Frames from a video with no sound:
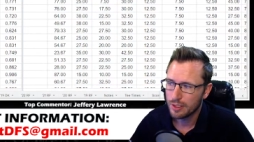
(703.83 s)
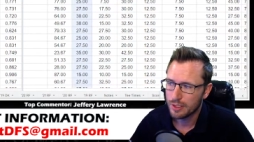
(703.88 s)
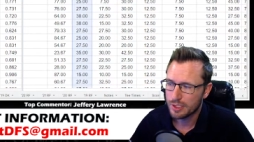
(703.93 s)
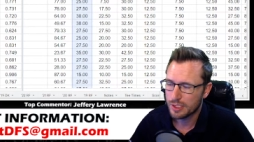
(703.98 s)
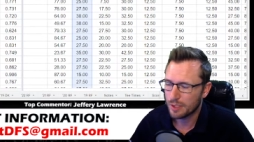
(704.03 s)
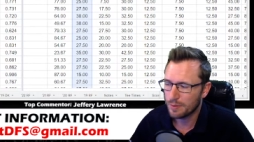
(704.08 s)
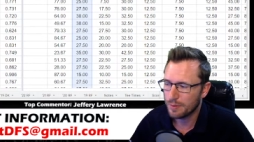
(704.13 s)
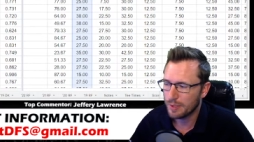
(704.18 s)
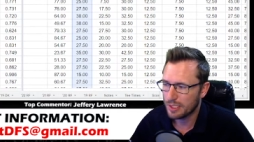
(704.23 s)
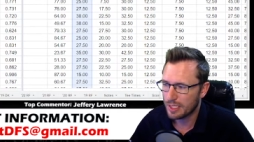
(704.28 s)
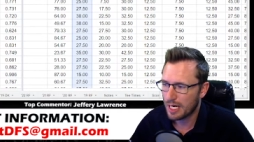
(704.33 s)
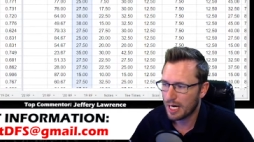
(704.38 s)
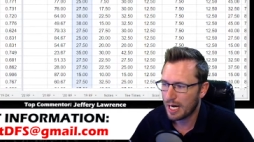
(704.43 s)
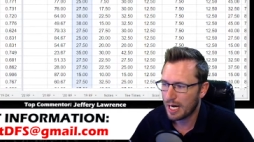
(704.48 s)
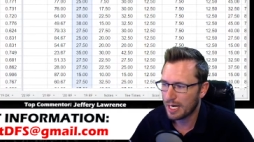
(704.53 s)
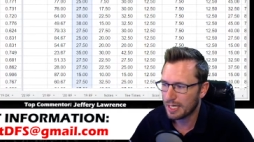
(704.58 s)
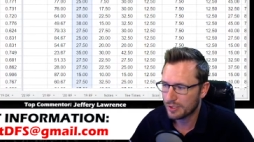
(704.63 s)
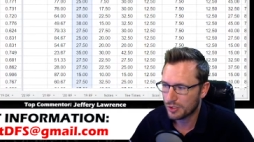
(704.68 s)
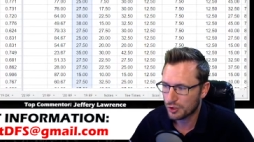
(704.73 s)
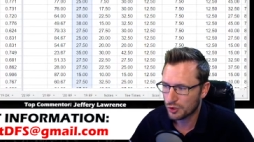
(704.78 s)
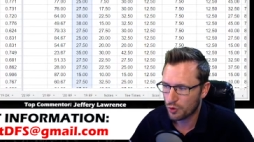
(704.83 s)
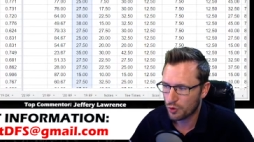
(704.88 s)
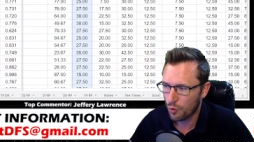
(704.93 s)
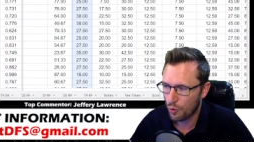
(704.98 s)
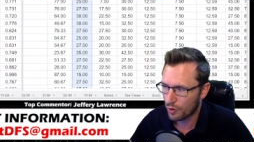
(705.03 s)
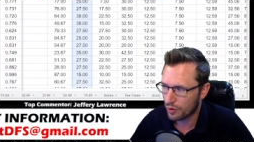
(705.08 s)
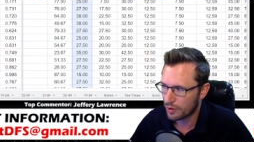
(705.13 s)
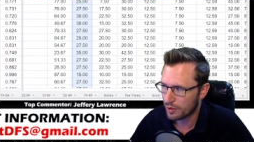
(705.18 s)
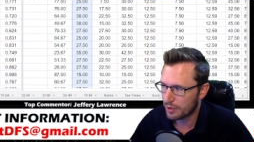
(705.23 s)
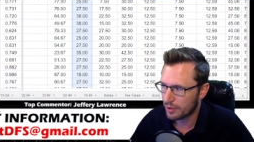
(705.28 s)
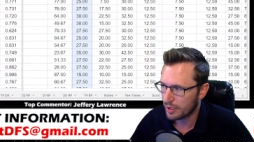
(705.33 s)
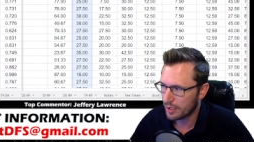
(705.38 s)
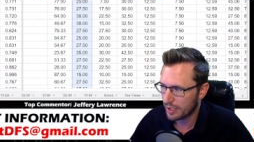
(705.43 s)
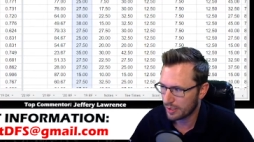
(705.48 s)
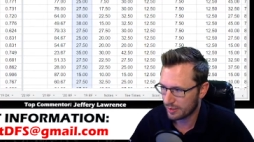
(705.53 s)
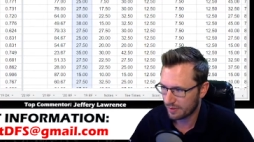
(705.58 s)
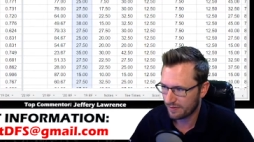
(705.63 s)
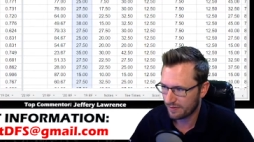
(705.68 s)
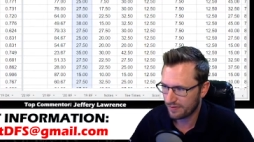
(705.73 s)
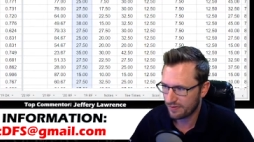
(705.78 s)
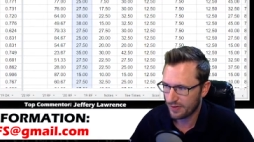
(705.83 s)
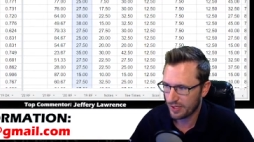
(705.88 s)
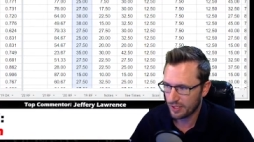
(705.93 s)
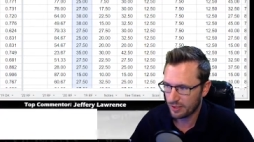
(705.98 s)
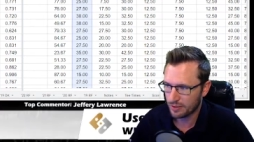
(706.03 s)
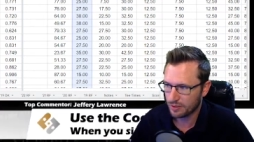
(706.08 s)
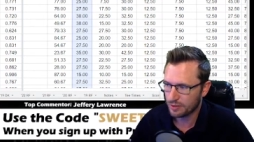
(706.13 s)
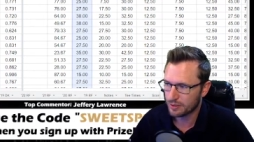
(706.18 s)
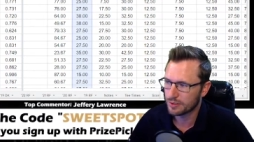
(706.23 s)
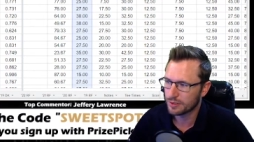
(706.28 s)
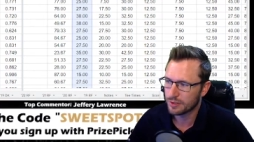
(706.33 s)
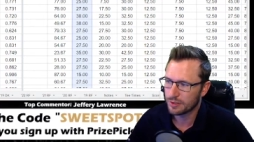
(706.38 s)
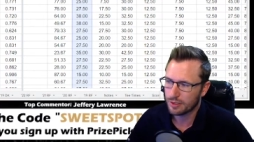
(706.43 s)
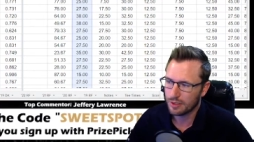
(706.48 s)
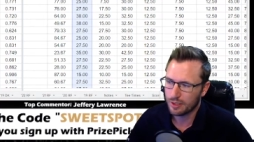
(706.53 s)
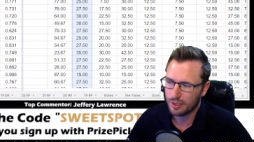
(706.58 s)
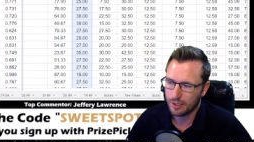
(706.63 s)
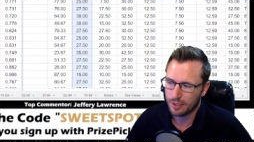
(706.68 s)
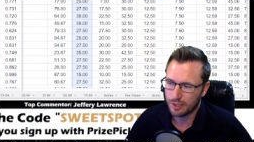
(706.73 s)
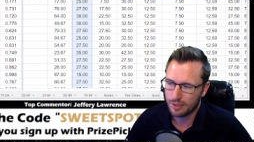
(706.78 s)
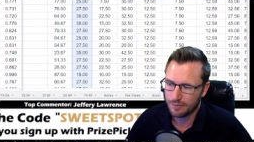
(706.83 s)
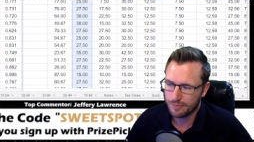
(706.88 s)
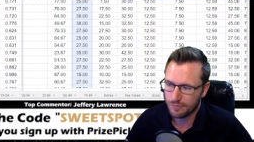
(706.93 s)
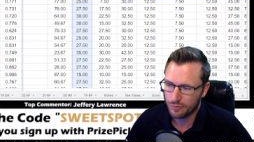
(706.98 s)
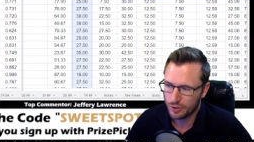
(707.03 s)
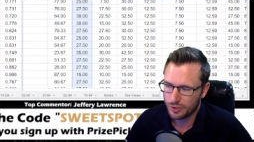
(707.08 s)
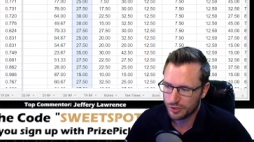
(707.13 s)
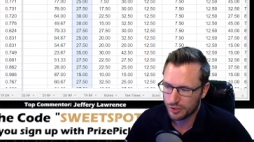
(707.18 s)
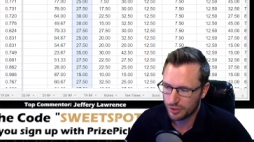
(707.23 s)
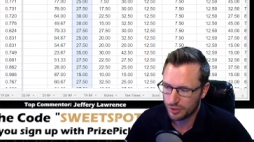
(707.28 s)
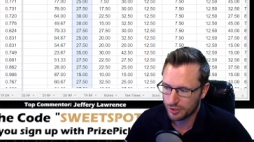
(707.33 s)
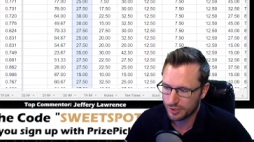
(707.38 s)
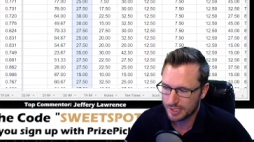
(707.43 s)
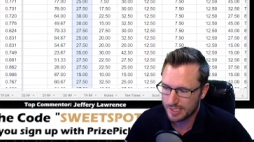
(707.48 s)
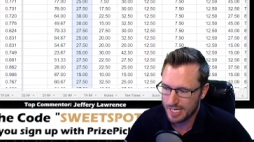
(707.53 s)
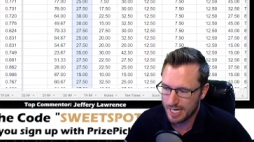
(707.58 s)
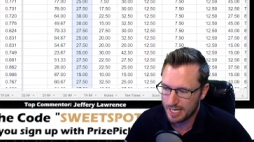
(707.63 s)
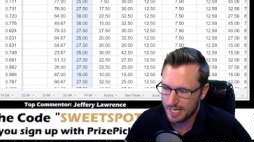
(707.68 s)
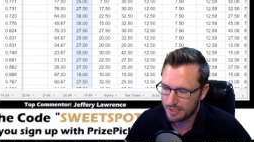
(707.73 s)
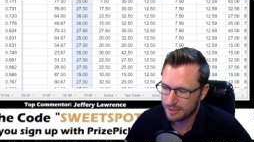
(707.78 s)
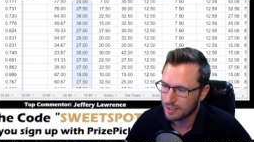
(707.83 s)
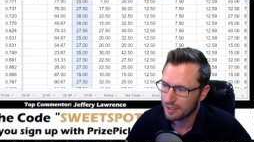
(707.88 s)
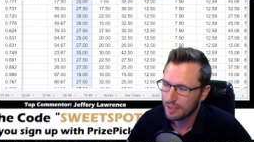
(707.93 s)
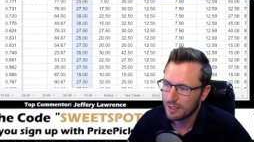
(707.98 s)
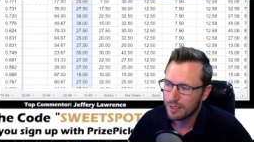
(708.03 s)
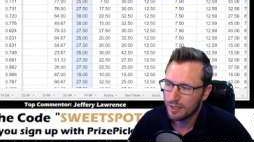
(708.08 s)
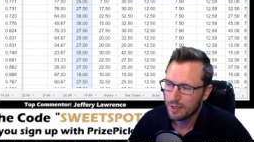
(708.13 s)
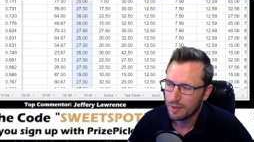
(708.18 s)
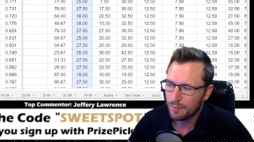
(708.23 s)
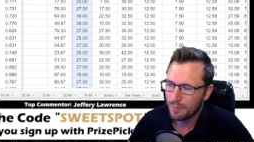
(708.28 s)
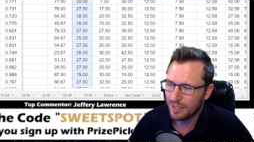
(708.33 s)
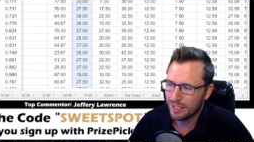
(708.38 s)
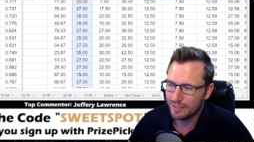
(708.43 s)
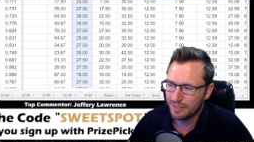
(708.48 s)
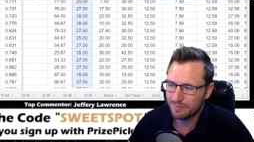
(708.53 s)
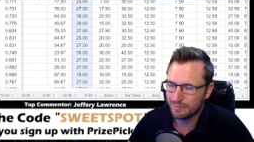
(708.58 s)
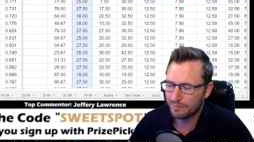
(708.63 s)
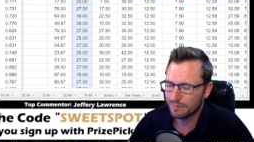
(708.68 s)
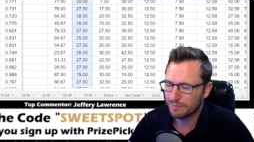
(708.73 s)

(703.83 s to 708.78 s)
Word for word: to be the highest score in the field uh, for a certain stat, but